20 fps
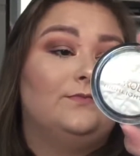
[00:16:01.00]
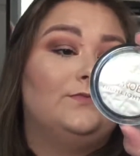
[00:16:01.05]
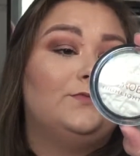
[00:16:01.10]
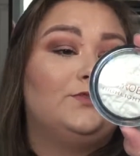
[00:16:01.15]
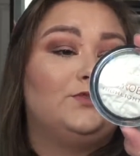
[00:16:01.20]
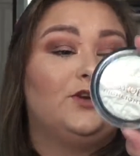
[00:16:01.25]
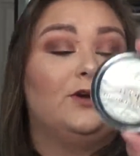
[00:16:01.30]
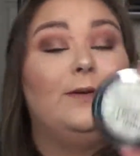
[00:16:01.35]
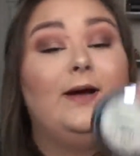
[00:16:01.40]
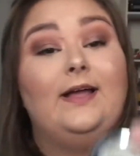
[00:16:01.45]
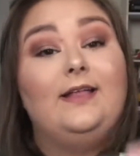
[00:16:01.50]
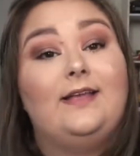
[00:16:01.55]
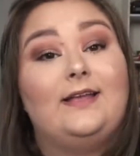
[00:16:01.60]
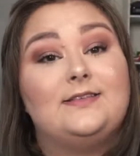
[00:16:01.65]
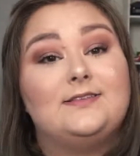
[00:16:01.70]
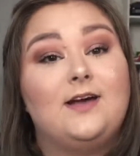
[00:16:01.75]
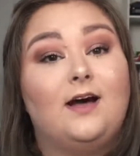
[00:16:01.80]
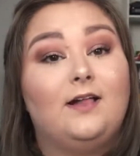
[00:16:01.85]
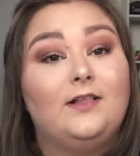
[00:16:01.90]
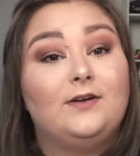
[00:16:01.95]
Strobe
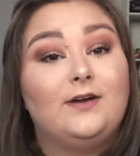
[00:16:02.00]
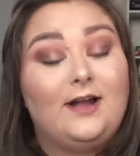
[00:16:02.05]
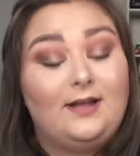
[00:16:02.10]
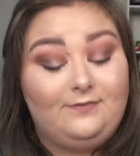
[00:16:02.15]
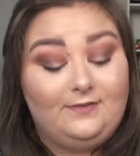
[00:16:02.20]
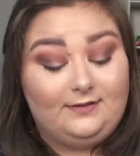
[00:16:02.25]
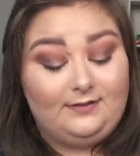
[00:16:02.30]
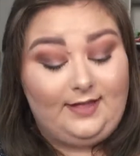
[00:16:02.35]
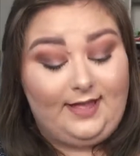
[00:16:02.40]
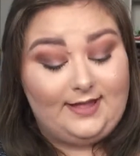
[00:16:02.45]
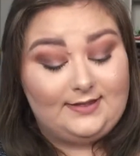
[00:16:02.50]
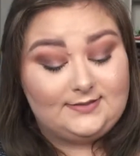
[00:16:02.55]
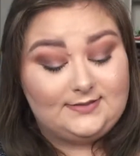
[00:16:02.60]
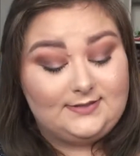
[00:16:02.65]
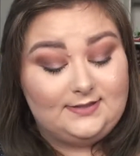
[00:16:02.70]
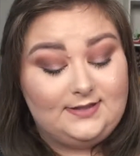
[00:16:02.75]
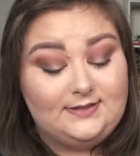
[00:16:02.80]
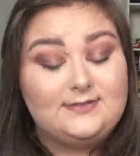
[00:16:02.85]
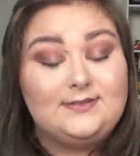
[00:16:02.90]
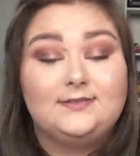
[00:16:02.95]
Highlights, holographic lights.
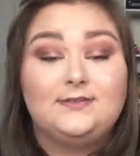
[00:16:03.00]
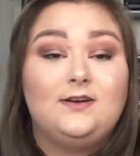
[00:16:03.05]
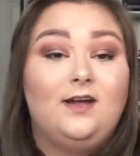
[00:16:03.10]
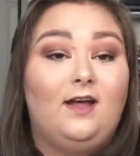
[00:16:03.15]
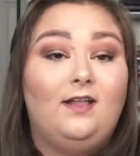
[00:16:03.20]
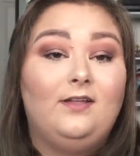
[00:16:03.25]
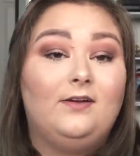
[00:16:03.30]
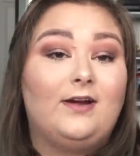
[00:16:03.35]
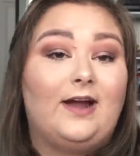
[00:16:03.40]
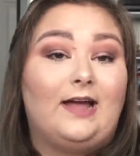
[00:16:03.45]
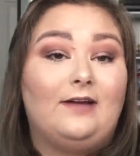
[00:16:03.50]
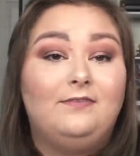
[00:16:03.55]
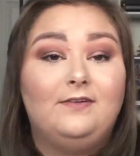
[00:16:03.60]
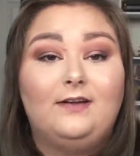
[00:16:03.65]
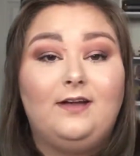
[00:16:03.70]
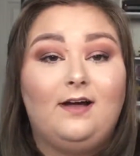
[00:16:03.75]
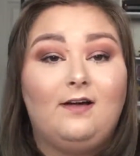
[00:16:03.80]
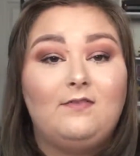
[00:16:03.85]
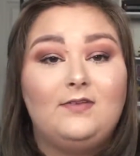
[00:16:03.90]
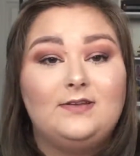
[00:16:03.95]
This isn't
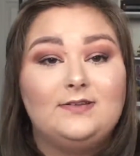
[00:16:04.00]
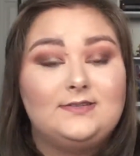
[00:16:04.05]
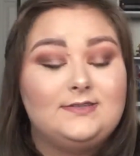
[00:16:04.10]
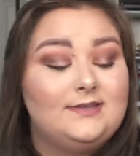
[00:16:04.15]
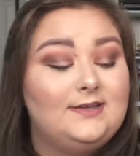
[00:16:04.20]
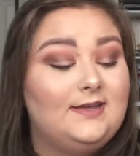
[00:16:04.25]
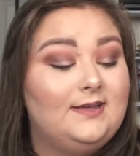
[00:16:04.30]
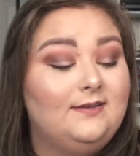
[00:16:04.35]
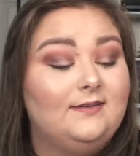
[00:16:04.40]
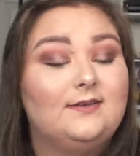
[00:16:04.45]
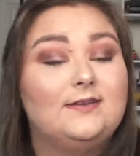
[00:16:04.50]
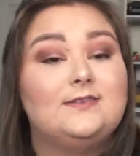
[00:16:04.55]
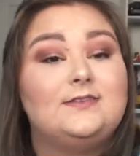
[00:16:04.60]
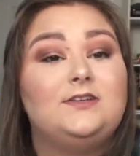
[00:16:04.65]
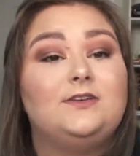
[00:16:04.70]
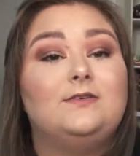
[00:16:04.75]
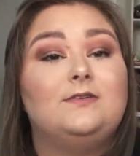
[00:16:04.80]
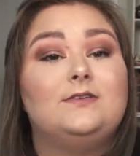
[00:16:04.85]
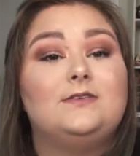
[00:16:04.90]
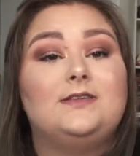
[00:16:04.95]
holographic, obviously, because
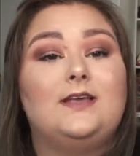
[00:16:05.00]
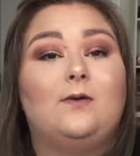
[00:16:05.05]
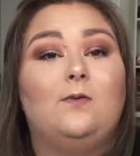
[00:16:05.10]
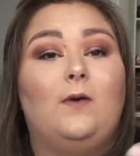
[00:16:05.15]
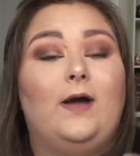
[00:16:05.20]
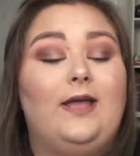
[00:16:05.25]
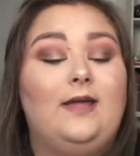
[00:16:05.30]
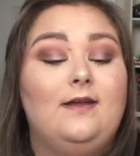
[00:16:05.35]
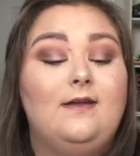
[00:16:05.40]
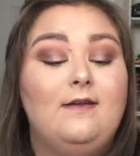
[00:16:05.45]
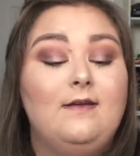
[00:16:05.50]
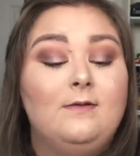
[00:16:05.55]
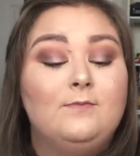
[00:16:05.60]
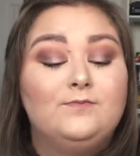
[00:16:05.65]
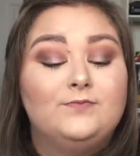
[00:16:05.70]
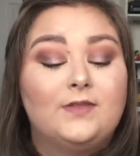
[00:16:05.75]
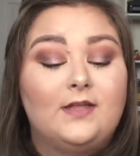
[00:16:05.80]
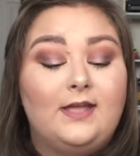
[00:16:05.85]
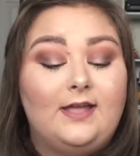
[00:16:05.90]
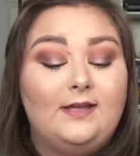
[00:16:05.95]
you know it's like white.
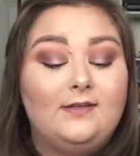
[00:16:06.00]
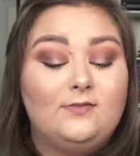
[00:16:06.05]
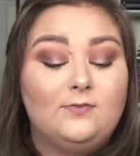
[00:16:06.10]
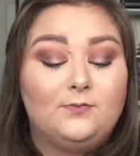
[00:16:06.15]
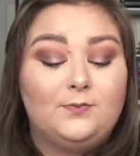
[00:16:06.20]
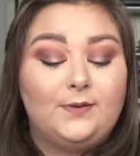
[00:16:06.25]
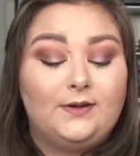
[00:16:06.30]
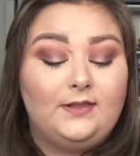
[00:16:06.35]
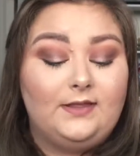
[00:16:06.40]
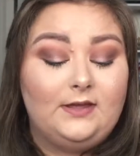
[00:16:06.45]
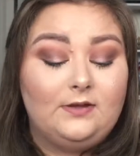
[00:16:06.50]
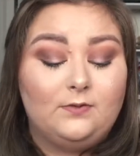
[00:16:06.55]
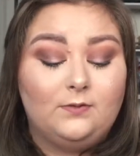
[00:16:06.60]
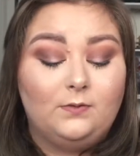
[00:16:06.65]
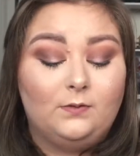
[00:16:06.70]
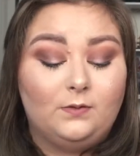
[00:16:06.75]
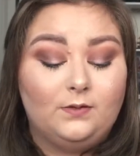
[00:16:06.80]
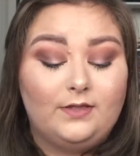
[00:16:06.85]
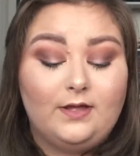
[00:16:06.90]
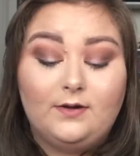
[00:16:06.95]
It's really
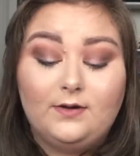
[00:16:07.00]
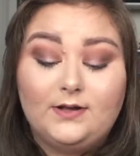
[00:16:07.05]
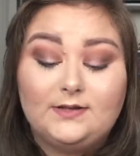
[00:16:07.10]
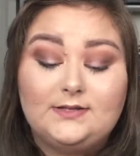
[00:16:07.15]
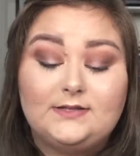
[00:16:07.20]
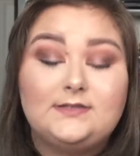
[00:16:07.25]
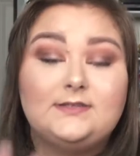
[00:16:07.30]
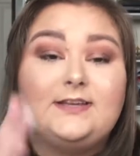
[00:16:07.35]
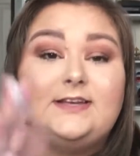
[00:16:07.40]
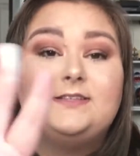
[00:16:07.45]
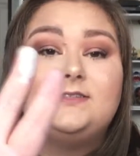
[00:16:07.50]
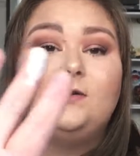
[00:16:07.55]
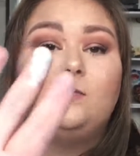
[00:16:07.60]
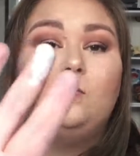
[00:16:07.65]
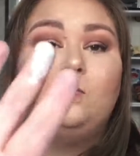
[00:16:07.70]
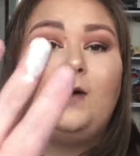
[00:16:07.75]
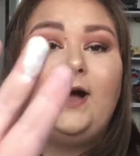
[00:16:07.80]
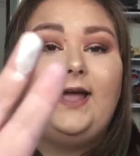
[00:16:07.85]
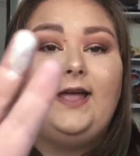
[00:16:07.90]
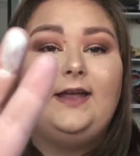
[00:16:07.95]
cool though, because it's a
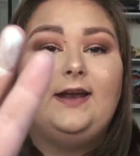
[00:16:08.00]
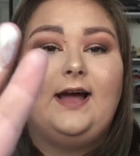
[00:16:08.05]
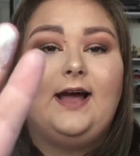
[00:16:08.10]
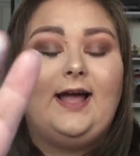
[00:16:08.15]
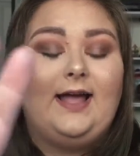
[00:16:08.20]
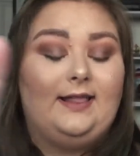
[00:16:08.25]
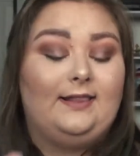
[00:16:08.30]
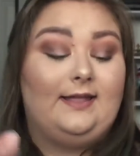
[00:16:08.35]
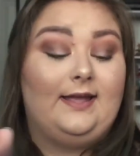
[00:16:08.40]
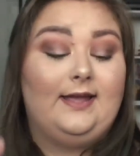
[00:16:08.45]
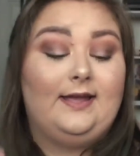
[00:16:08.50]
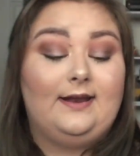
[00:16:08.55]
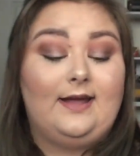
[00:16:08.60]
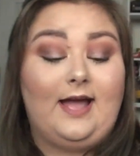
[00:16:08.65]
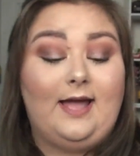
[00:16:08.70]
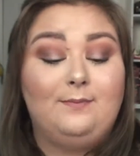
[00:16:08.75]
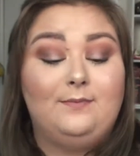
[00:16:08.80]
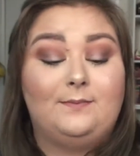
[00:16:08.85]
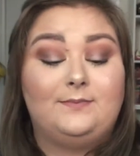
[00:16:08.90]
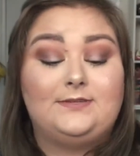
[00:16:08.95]
white highlight.
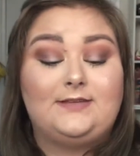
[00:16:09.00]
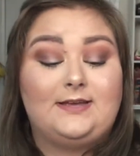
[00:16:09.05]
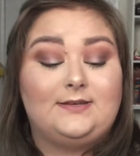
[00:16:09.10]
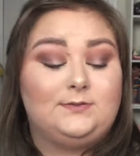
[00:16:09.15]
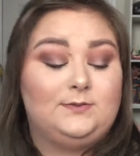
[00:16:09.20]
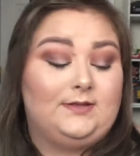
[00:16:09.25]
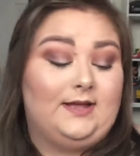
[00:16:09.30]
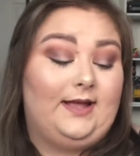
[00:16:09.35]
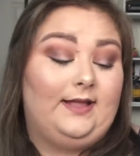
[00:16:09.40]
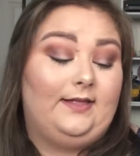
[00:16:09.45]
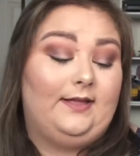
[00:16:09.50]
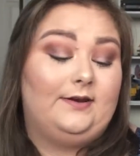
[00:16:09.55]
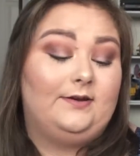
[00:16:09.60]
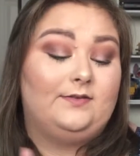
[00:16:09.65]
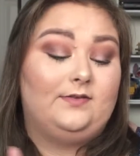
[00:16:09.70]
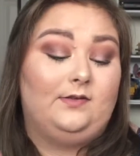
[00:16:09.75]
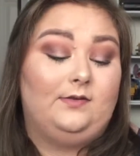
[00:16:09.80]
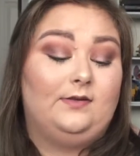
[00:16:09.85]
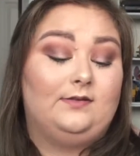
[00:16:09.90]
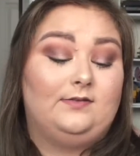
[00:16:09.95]
I'm obsessed with
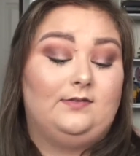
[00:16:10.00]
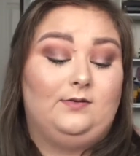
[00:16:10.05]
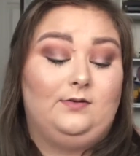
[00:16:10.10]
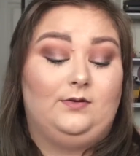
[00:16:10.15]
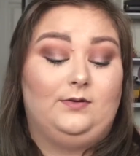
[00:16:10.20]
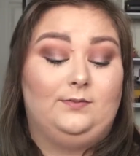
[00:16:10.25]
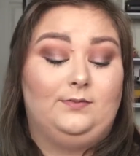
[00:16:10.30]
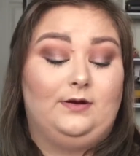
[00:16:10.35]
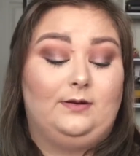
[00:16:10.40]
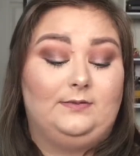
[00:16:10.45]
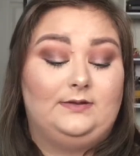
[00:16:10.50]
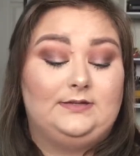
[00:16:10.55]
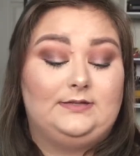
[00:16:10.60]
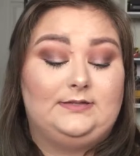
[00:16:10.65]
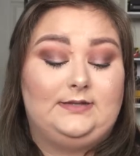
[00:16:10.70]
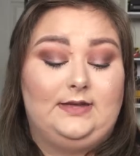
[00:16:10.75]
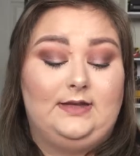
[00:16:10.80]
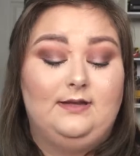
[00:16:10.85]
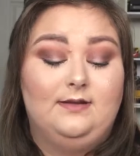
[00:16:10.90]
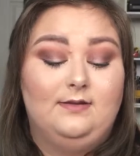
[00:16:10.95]
highlighters, as you can probably
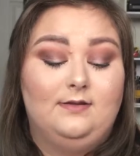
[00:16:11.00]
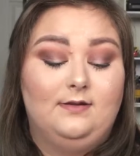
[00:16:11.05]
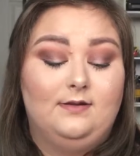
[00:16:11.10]
see.